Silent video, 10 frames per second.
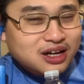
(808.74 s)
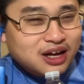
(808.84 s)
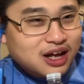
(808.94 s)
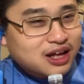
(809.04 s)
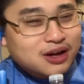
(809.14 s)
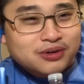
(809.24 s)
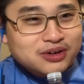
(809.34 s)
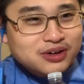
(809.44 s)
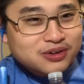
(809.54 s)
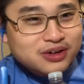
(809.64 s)
I don't
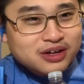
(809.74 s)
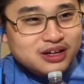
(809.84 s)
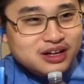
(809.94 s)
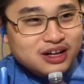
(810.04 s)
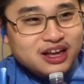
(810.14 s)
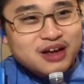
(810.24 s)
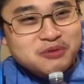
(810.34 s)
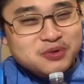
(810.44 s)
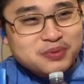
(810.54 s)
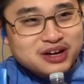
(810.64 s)
know.
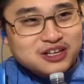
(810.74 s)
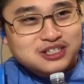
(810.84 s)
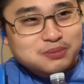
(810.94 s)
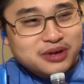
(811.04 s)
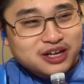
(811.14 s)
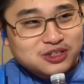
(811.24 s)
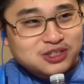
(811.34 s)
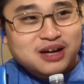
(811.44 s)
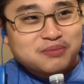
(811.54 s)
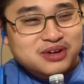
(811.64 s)
Everybody's speaking
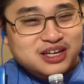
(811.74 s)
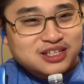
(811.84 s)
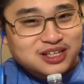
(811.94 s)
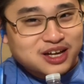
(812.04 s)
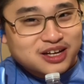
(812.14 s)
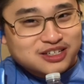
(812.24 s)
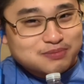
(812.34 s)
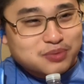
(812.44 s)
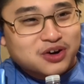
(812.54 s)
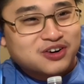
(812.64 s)
Japanese
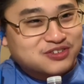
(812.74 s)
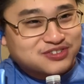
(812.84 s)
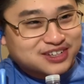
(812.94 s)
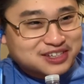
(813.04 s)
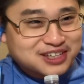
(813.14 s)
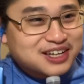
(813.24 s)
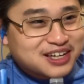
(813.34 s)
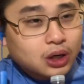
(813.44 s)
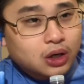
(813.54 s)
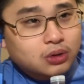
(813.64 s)
perfectly.
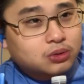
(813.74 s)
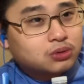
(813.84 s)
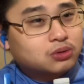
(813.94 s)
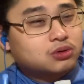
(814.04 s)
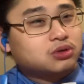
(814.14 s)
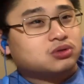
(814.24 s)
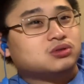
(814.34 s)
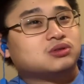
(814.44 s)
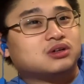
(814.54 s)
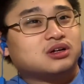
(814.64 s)
Oh,
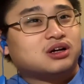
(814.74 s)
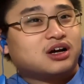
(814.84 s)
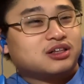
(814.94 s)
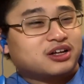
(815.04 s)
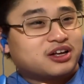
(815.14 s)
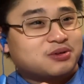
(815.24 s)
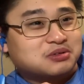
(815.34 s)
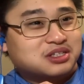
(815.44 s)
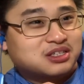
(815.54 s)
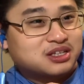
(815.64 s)
I thought he
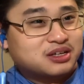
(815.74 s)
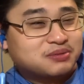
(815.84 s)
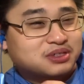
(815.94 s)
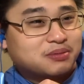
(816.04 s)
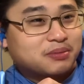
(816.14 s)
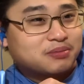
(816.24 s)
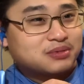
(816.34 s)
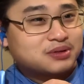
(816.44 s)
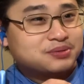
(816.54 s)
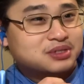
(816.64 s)
was
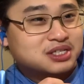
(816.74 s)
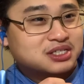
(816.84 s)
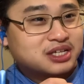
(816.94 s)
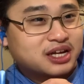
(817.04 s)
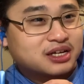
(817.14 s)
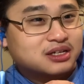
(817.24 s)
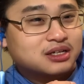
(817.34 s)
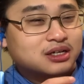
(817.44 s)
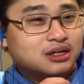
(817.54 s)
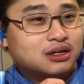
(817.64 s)
a stand
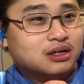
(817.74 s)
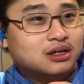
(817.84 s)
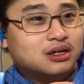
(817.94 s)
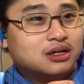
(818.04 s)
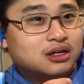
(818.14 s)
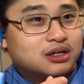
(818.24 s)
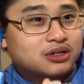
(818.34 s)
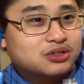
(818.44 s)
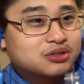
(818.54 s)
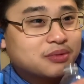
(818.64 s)

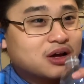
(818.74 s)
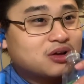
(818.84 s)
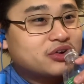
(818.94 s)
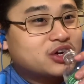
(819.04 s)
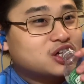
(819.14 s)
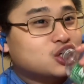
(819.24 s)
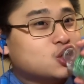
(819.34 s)
user, but oh really?